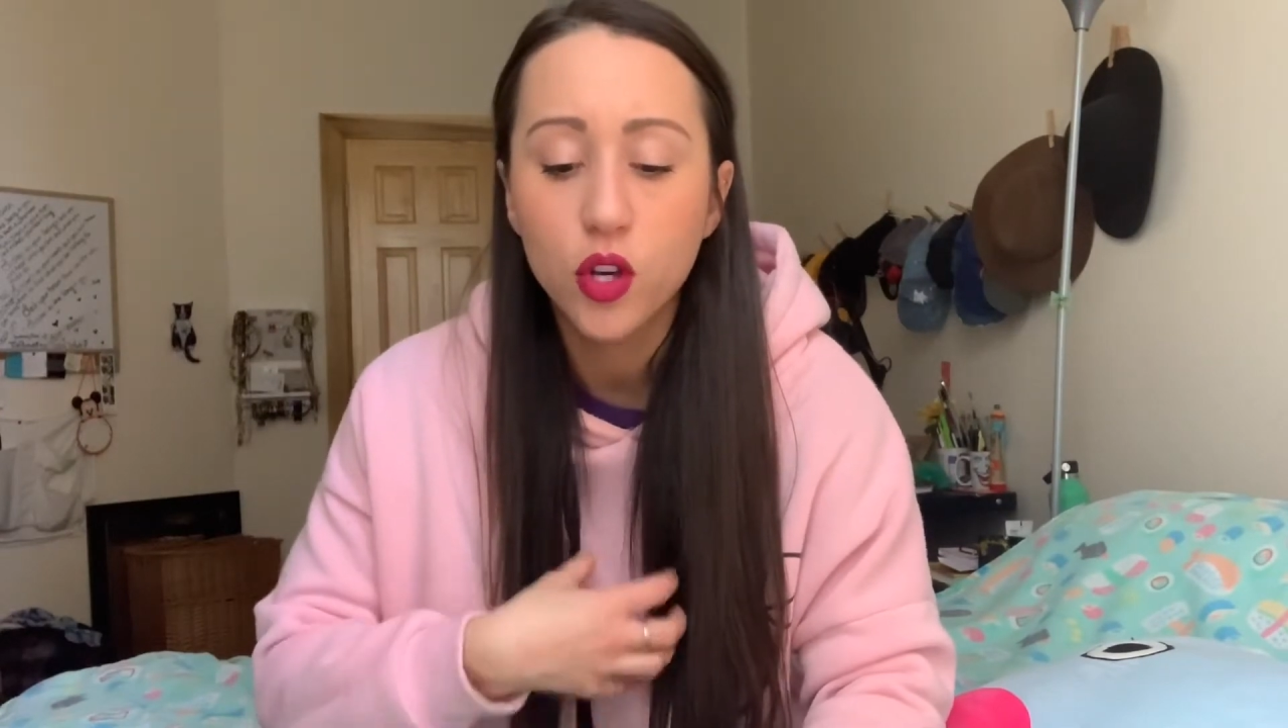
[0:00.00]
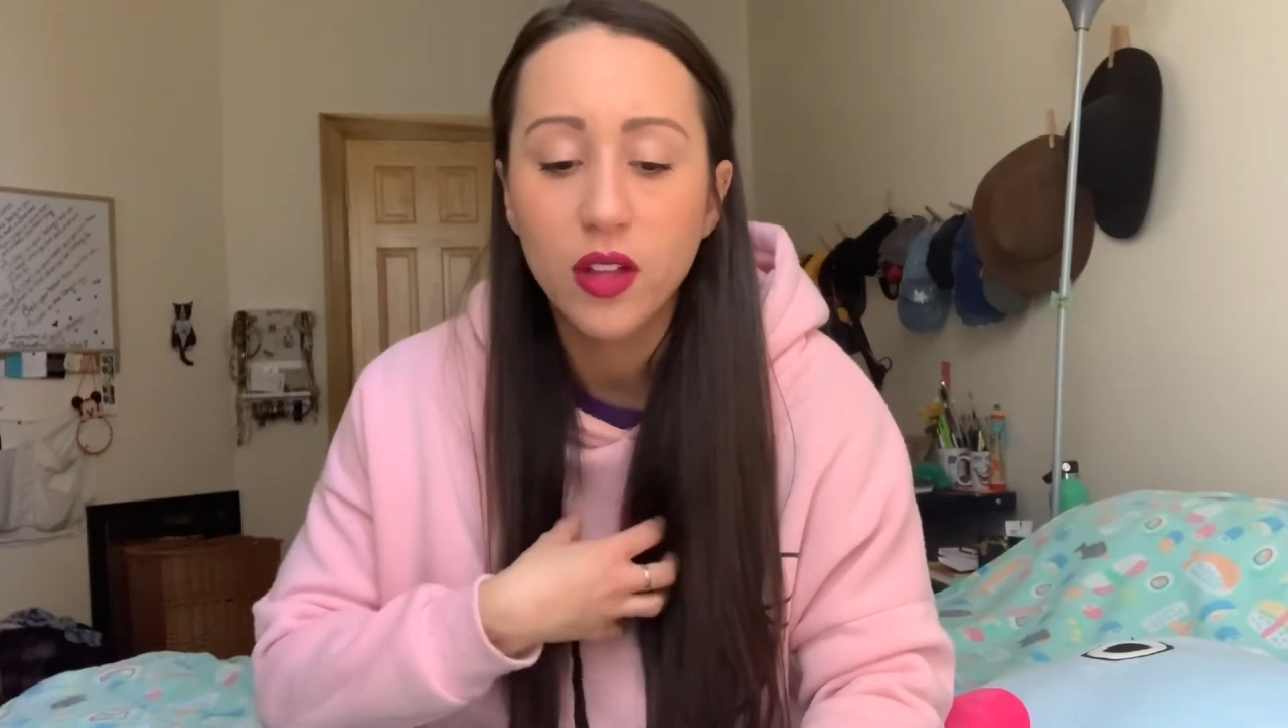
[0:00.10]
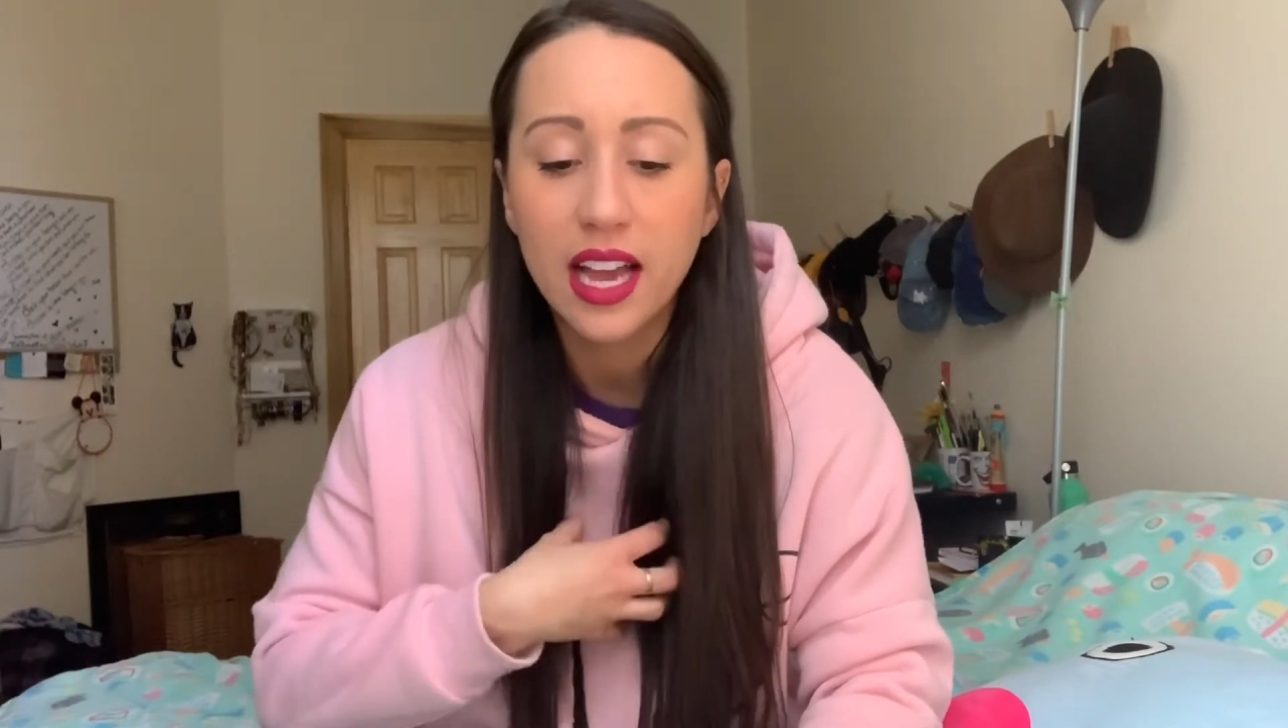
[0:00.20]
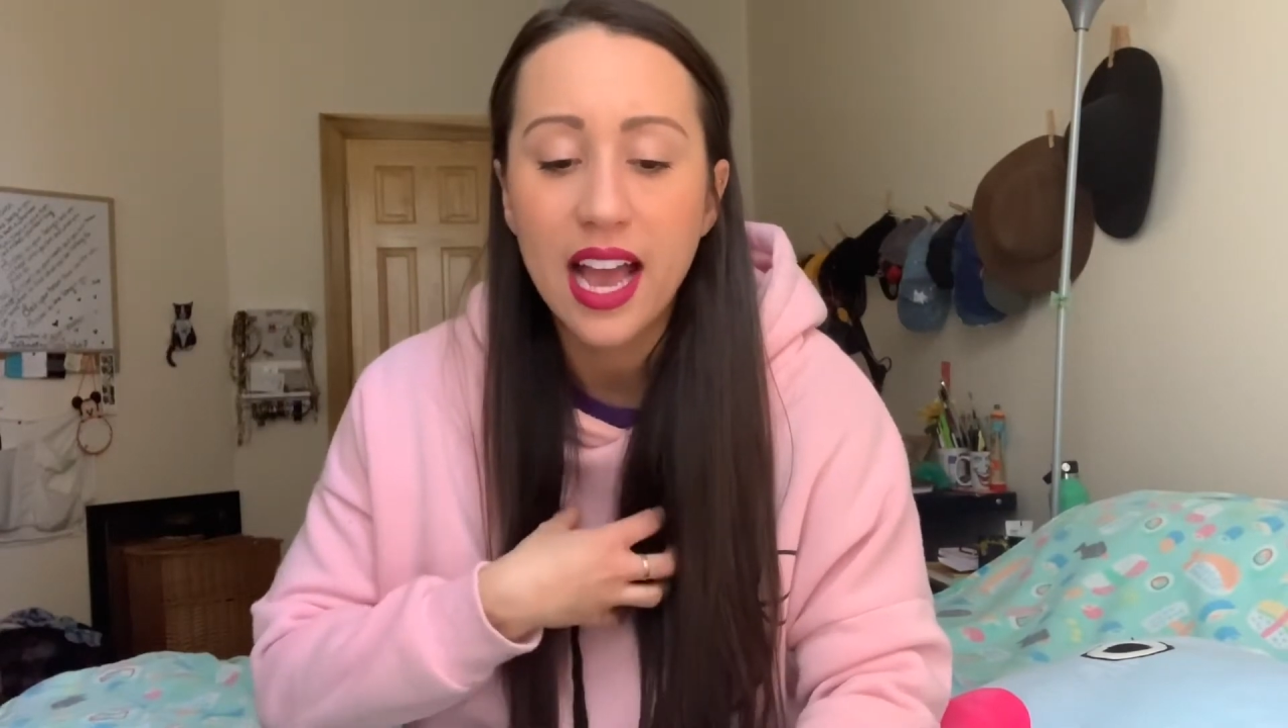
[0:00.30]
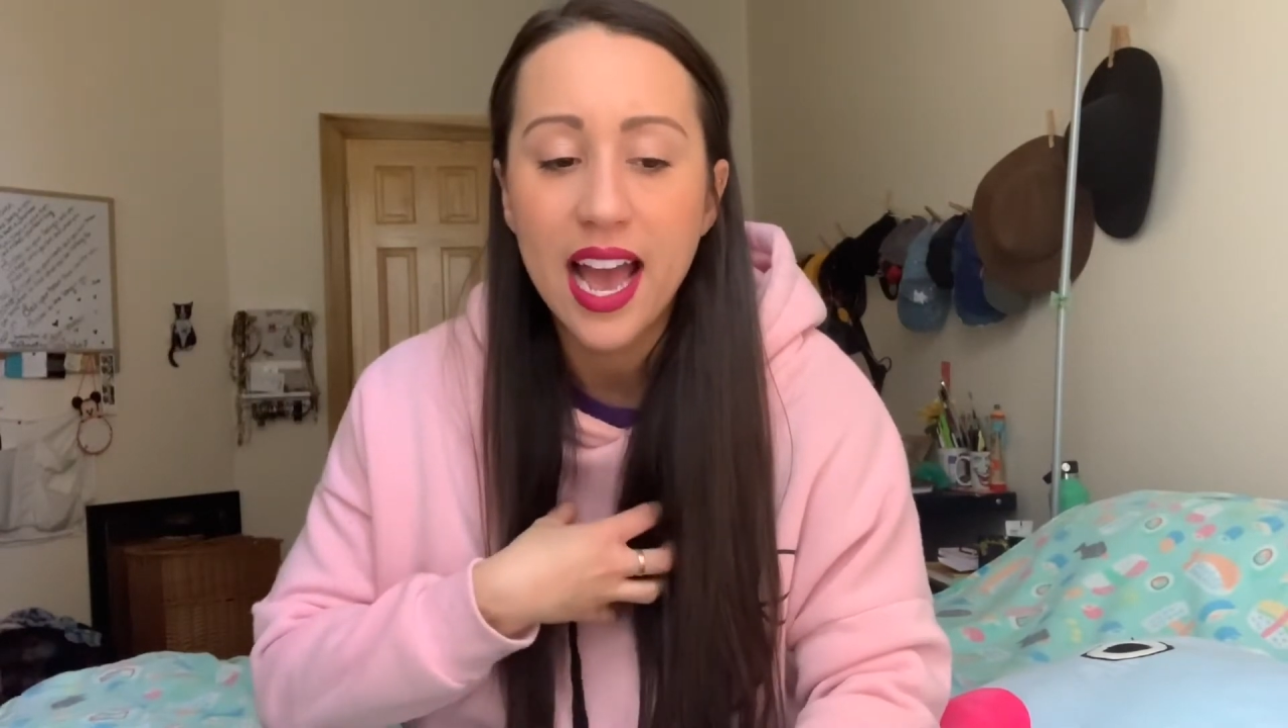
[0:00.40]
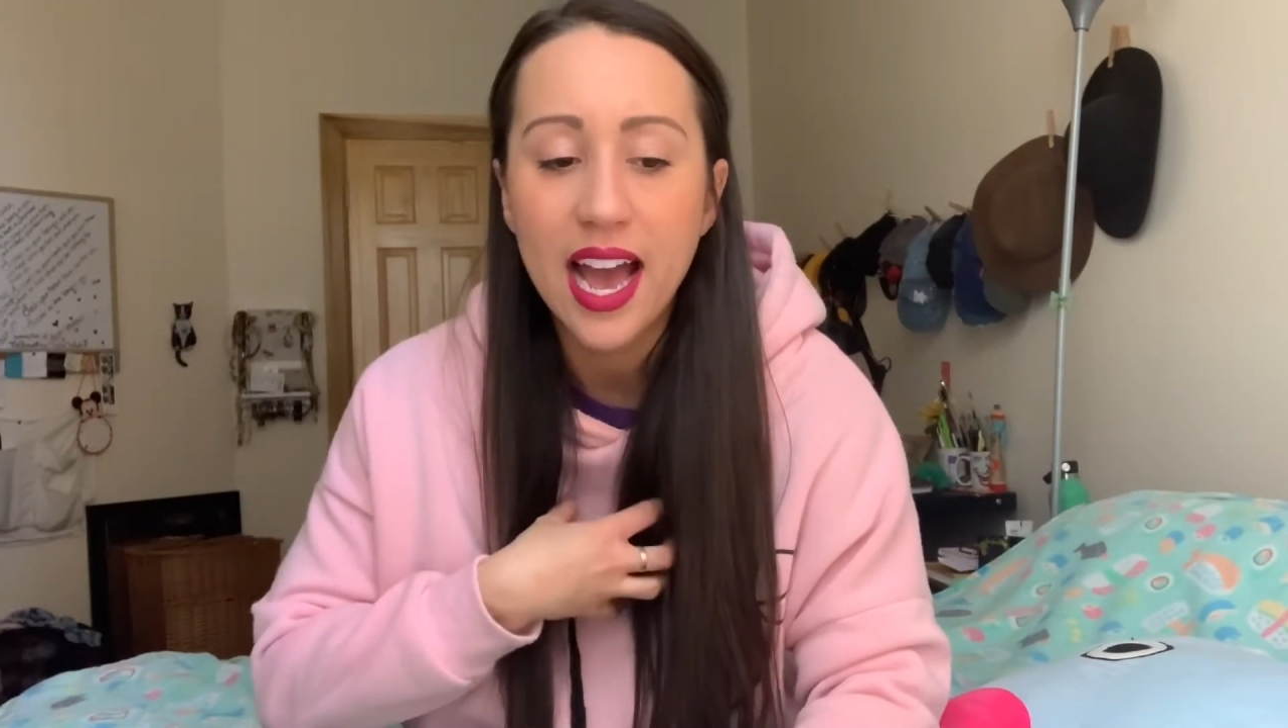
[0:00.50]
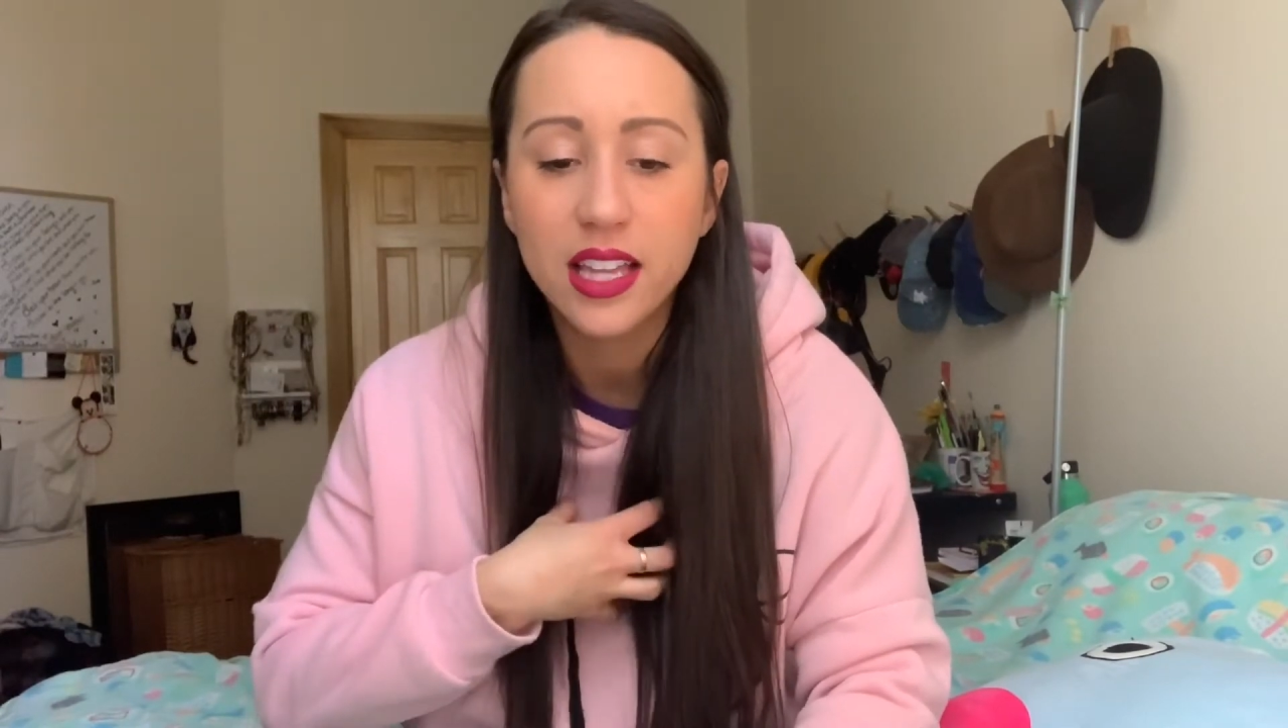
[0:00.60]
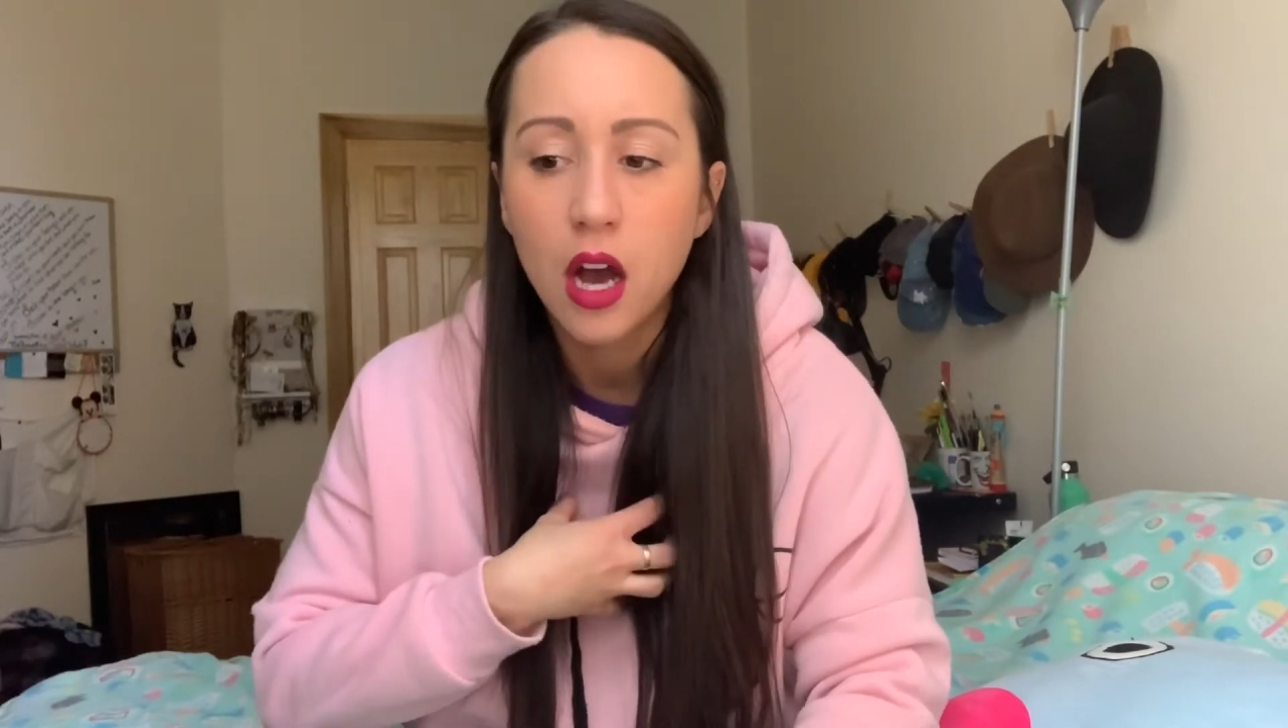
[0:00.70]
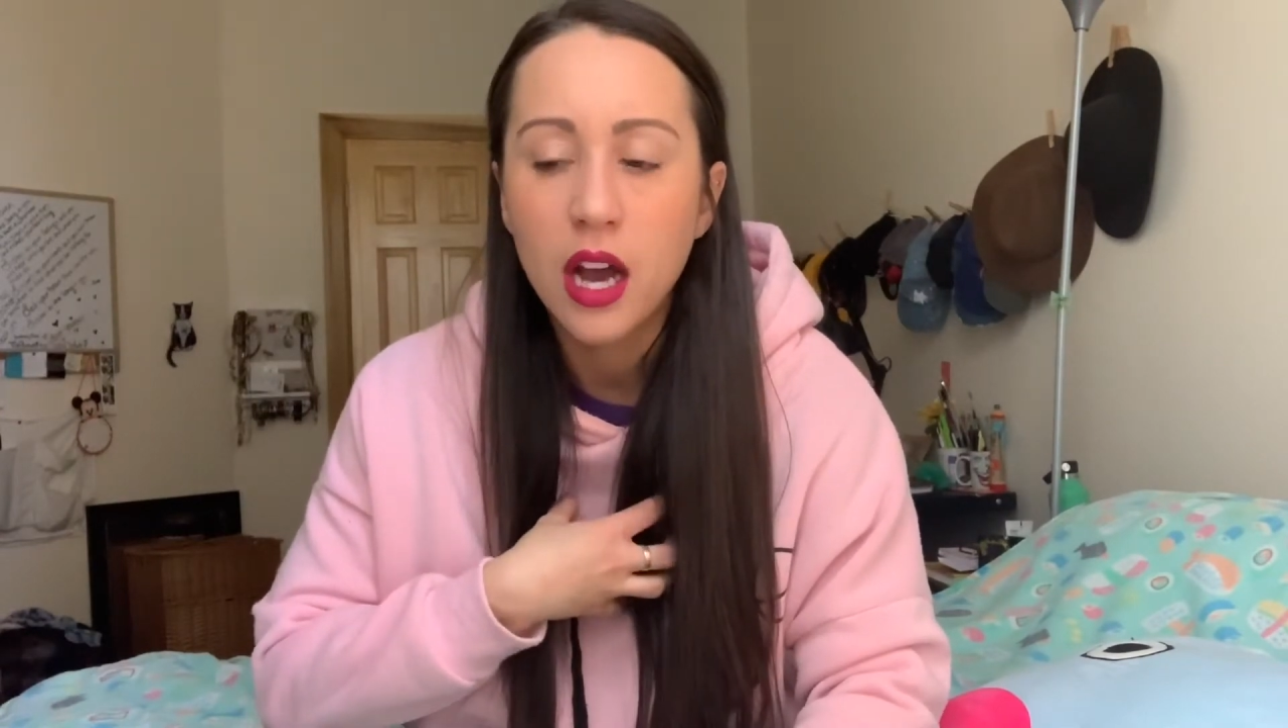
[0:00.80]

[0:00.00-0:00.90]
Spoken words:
like I had